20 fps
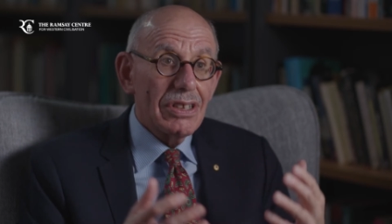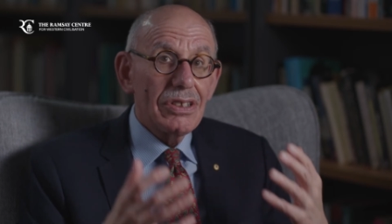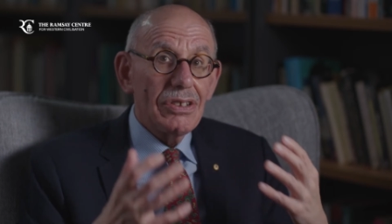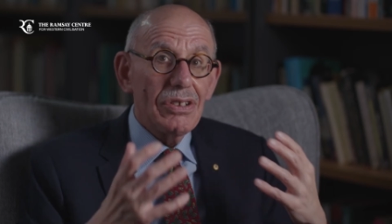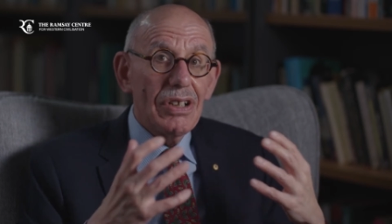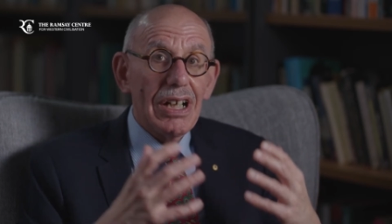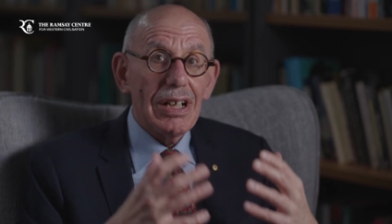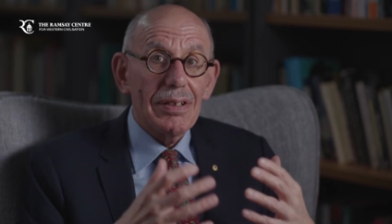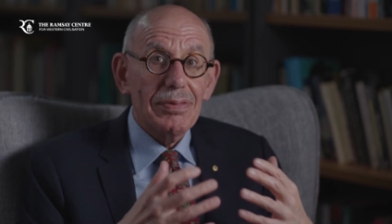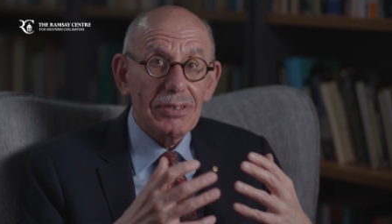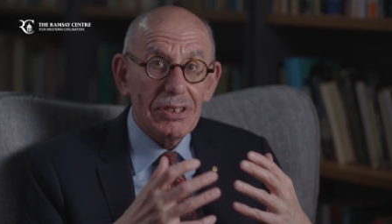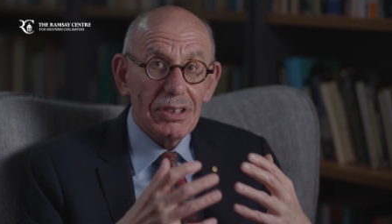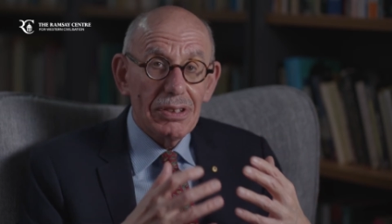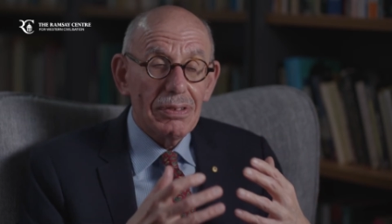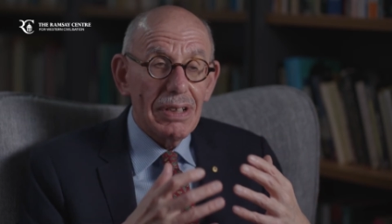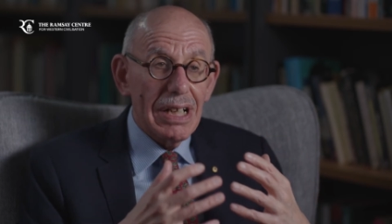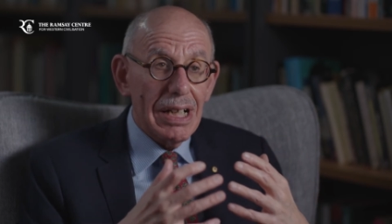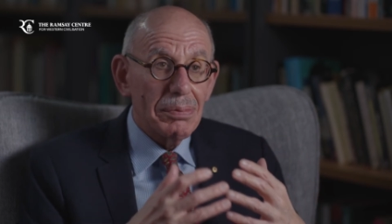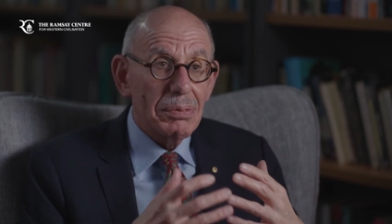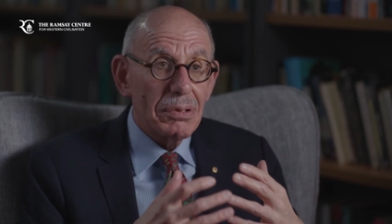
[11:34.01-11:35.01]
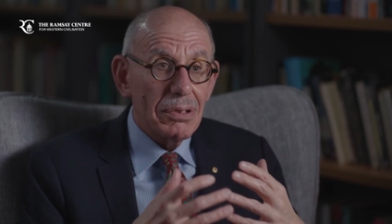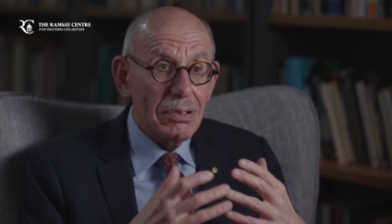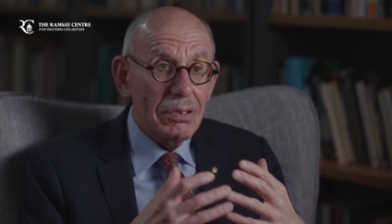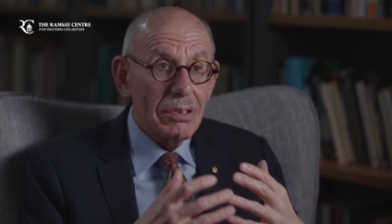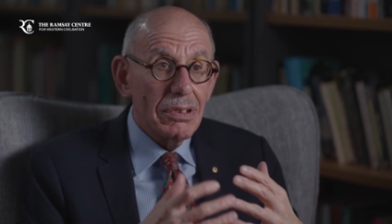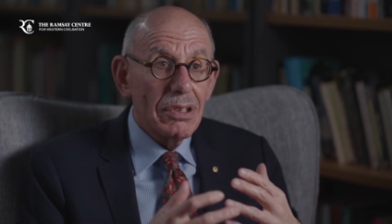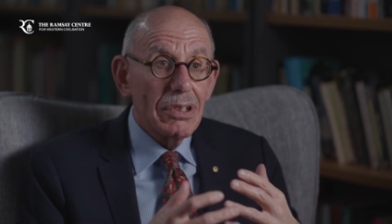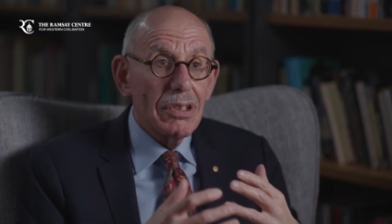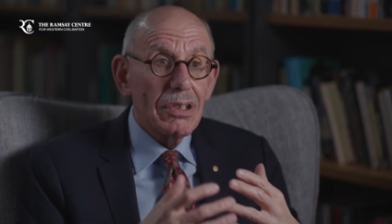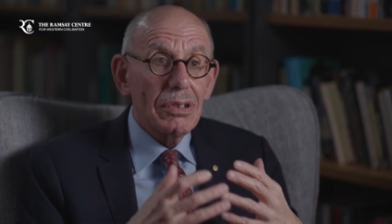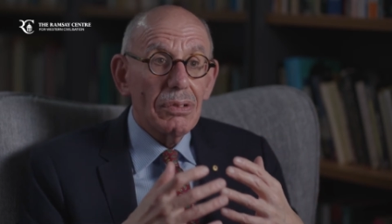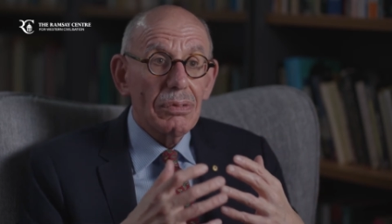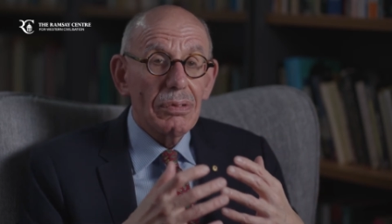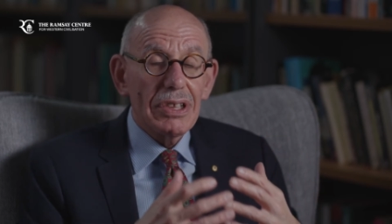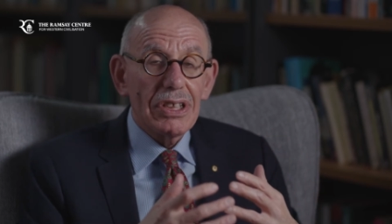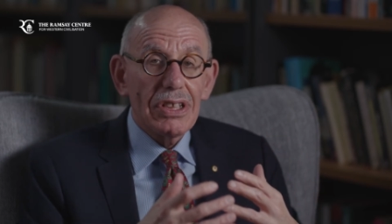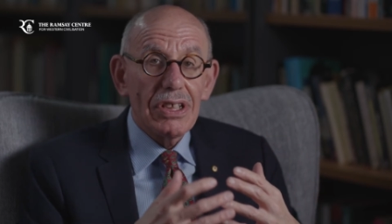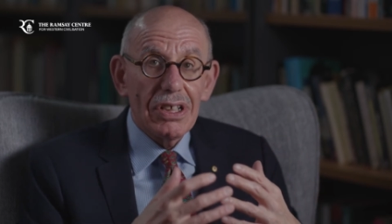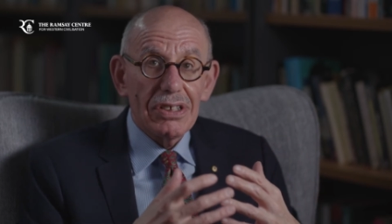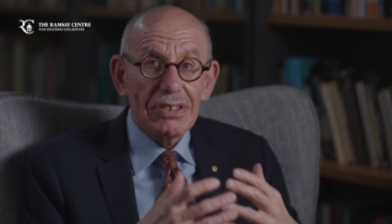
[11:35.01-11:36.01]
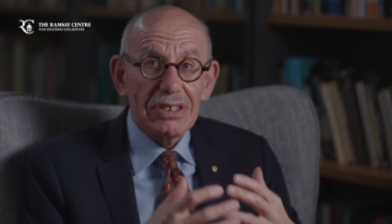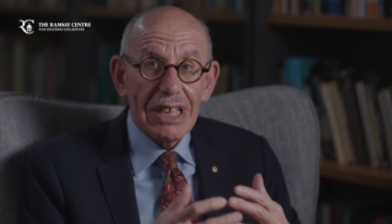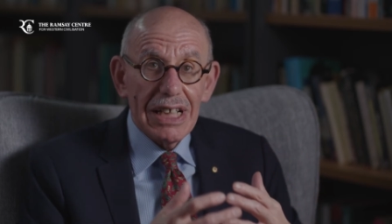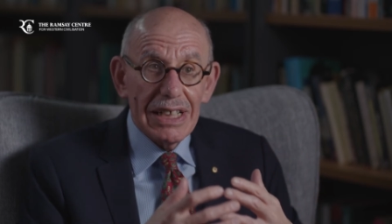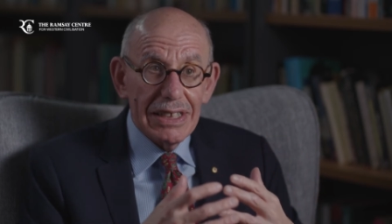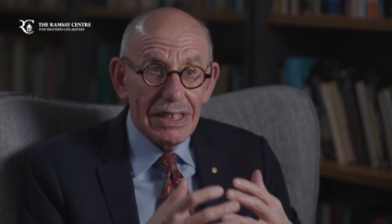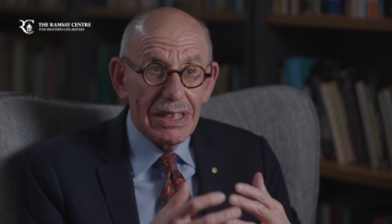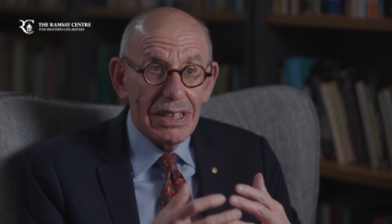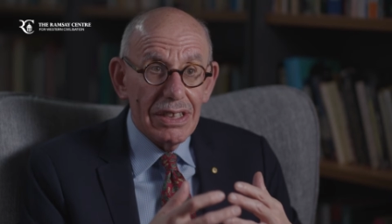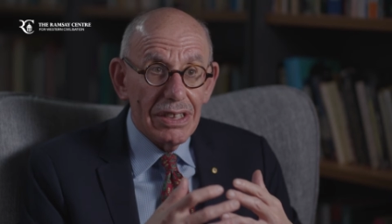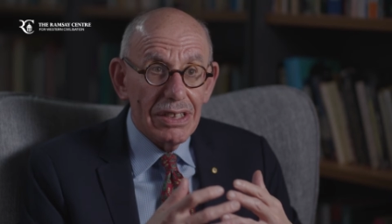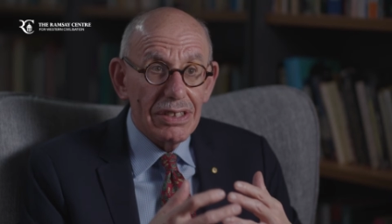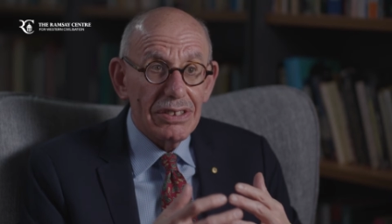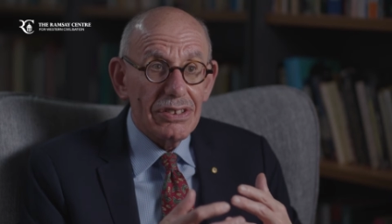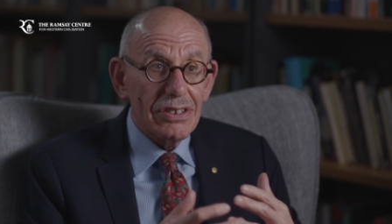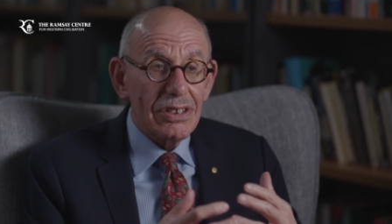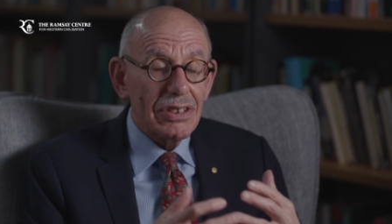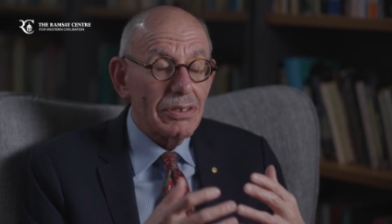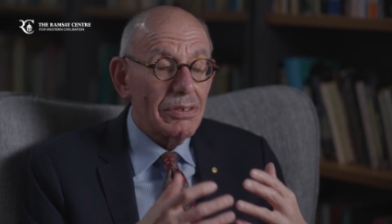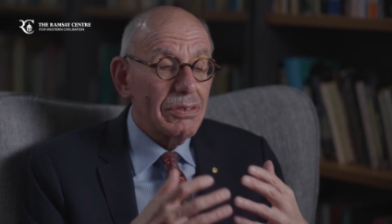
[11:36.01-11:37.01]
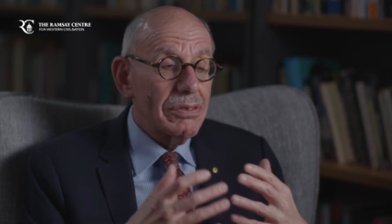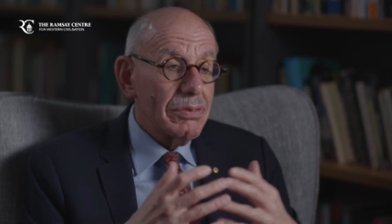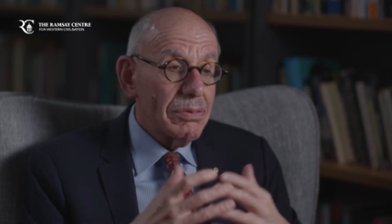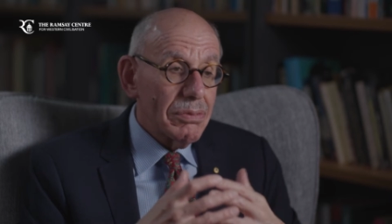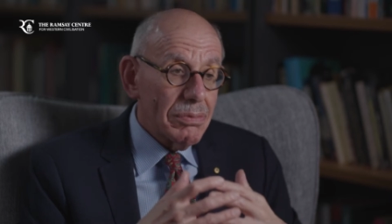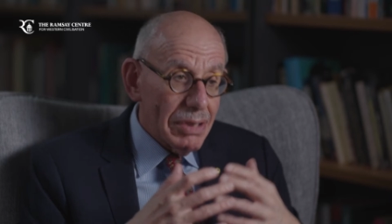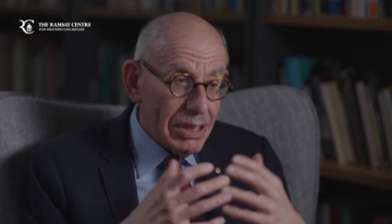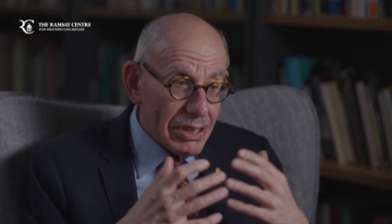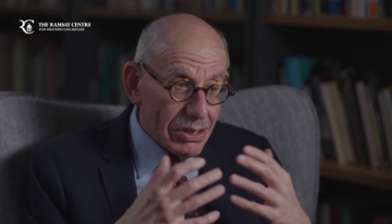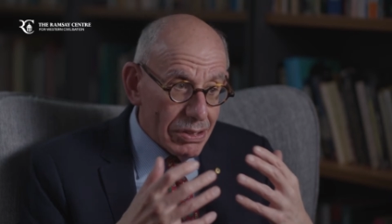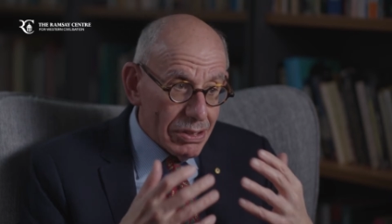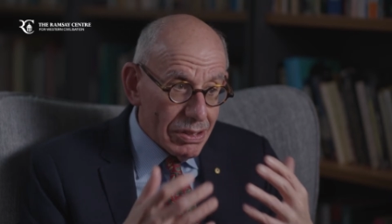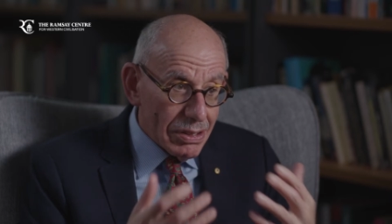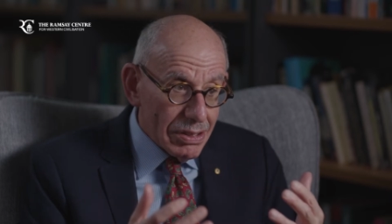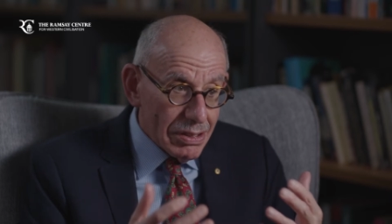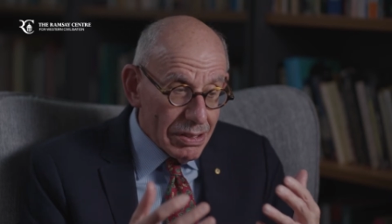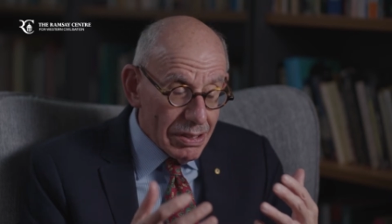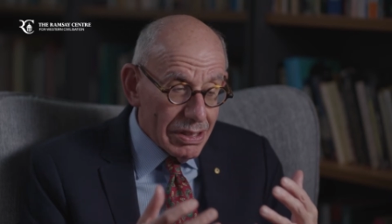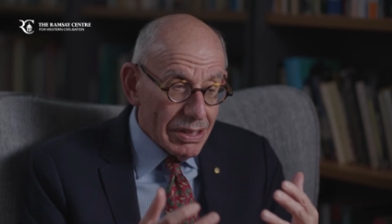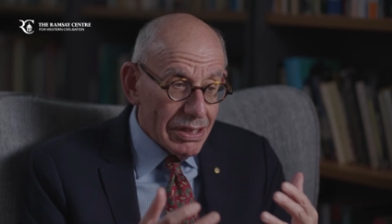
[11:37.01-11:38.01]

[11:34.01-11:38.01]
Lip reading: you have to grapple with those ideas and what their